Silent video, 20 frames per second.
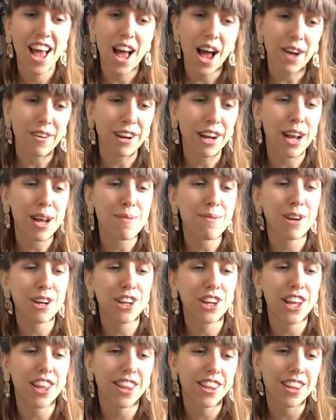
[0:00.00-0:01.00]
mean, I
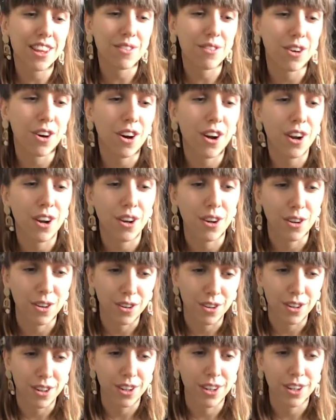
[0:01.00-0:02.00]
appreciate that they've got a
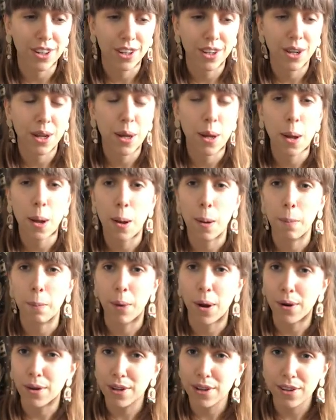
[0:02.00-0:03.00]
long
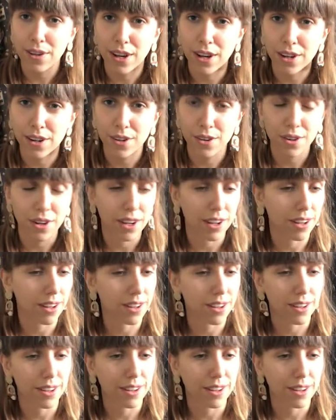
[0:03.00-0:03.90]
ponytail.